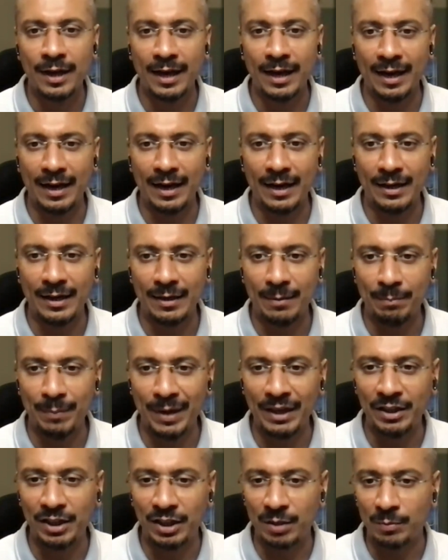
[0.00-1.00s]
and
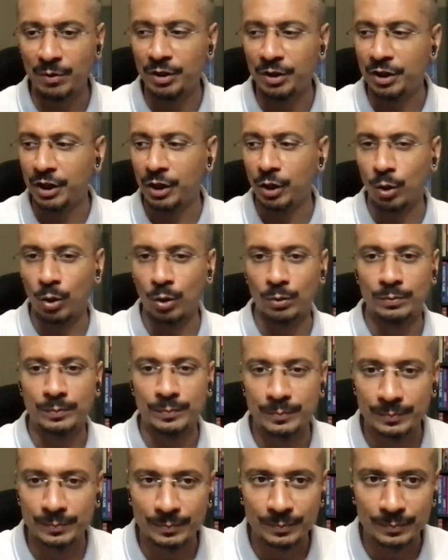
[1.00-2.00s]
make the community grow.